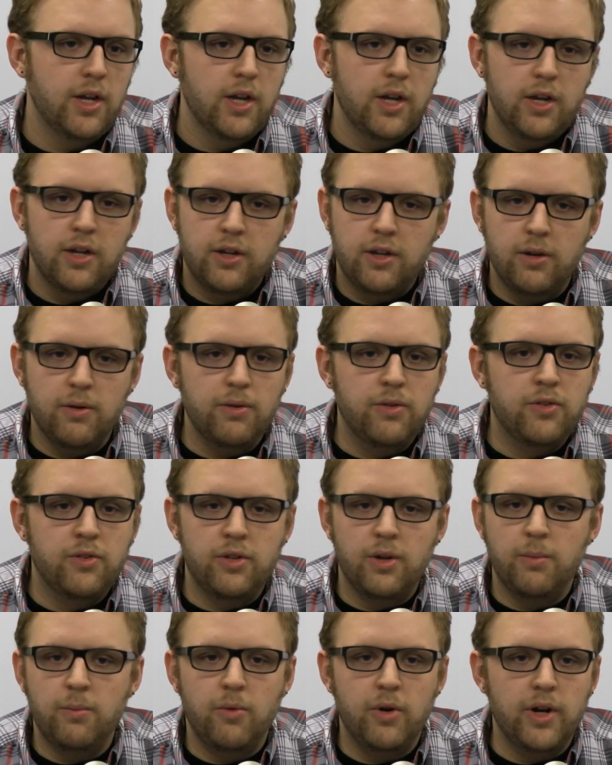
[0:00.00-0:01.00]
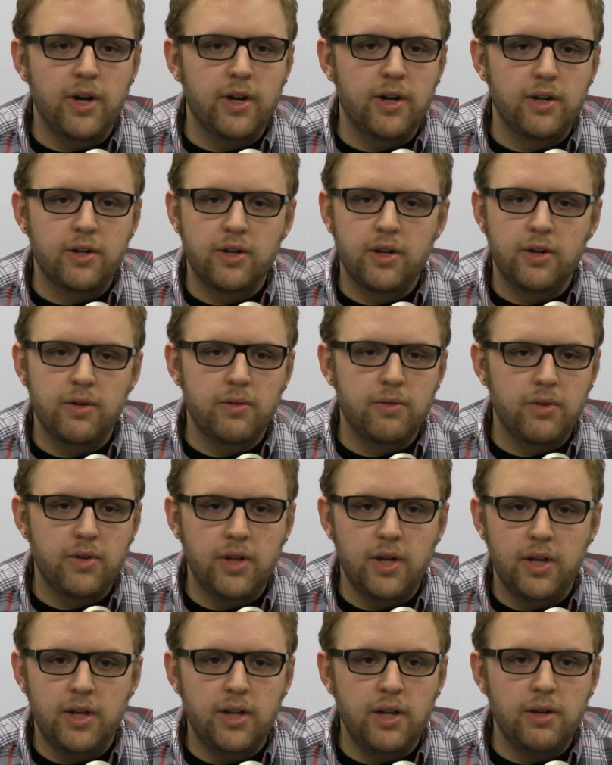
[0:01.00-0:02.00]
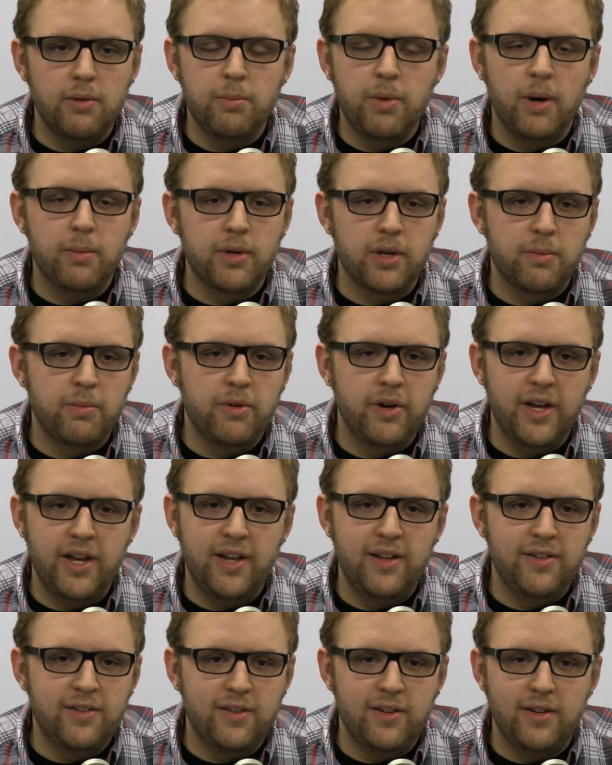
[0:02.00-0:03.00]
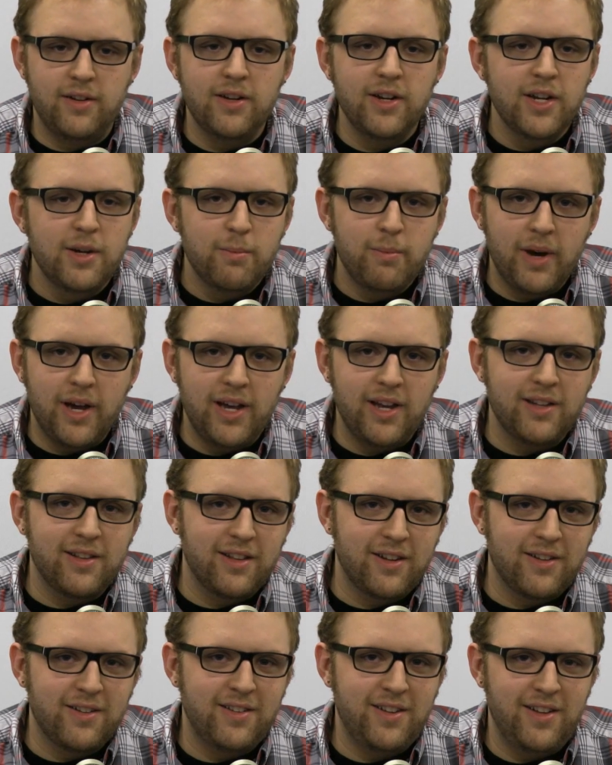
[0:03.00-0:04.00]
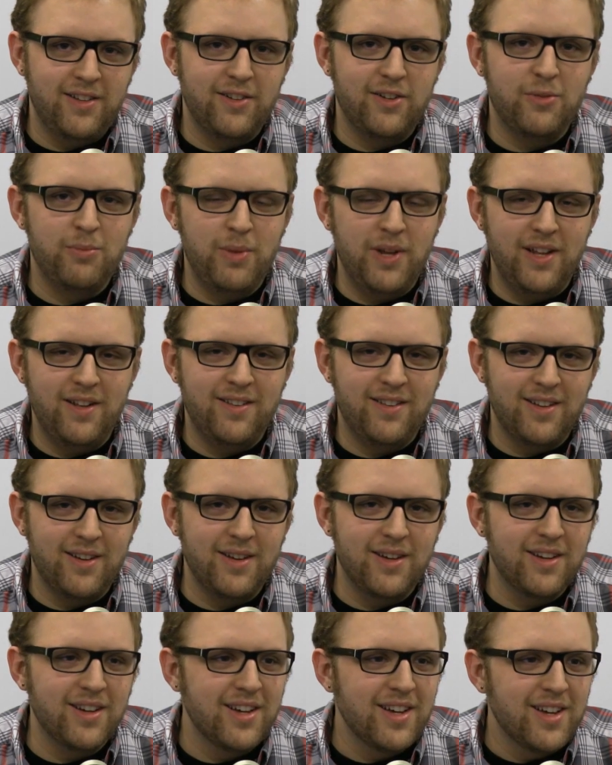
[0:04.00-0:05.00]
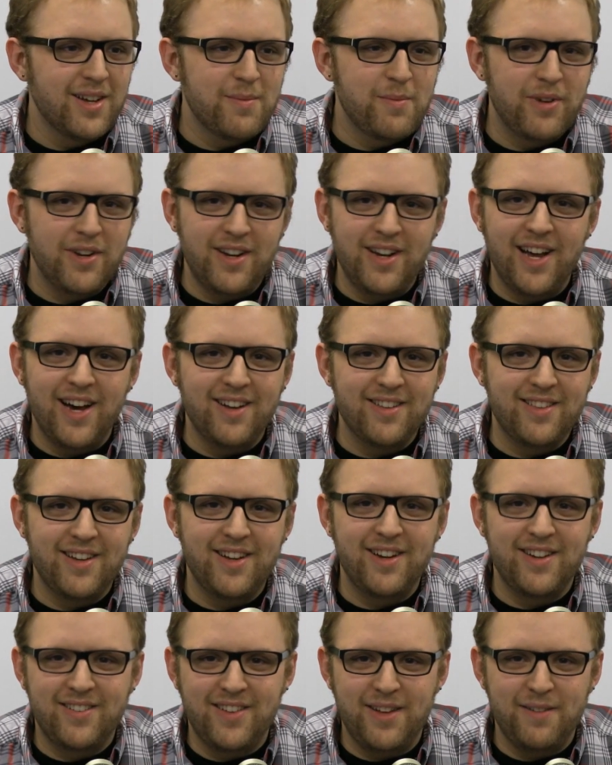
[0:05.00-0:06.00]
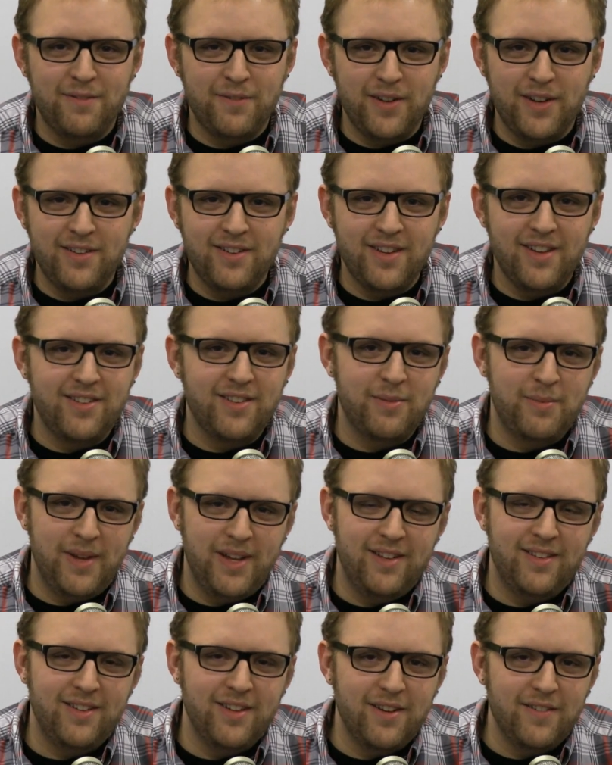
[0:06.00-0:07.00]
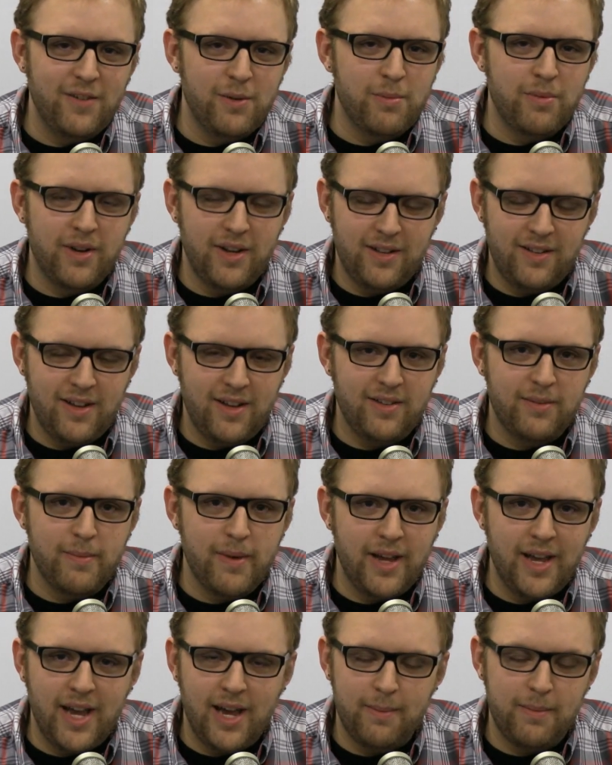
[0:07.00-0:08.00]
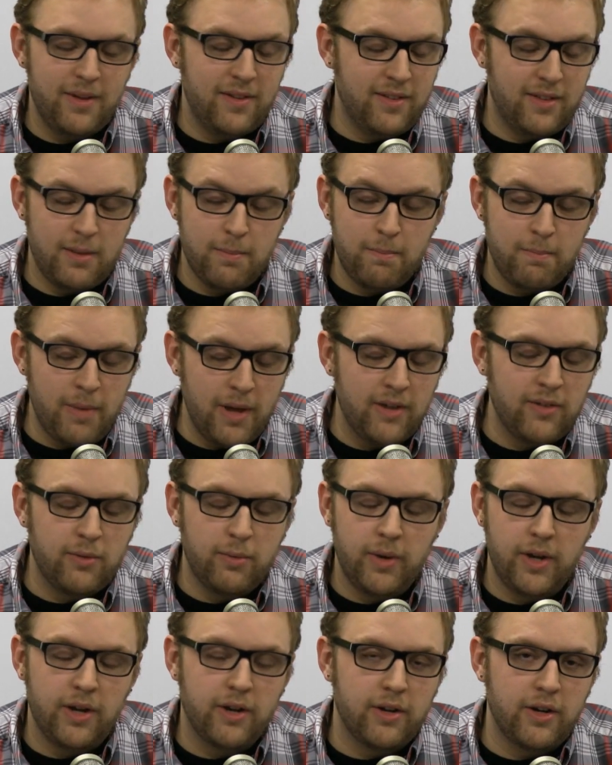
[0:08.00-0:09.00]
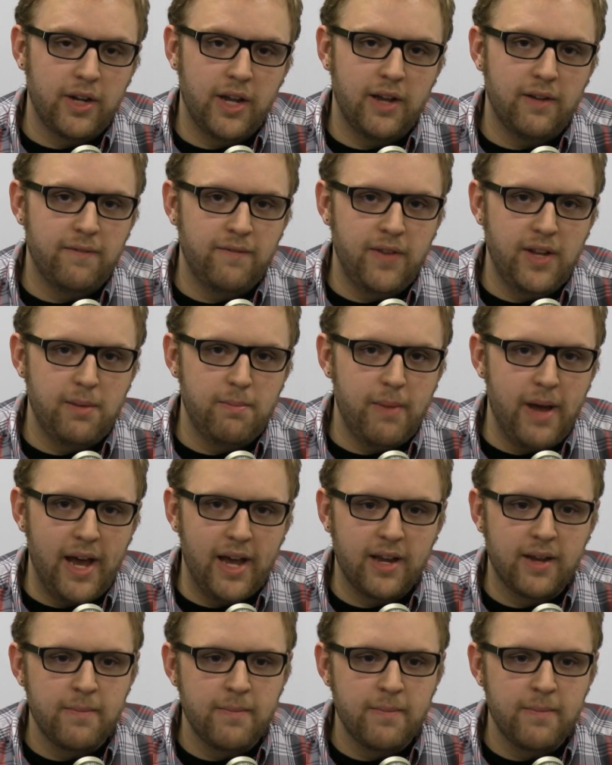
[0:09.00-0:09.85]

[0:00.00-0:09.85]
go somewhere, go in a public place and buy a Little Caesars pizza, put it out there, say free slice of pizza if you play test my app. It's the best way you're going to get feedback.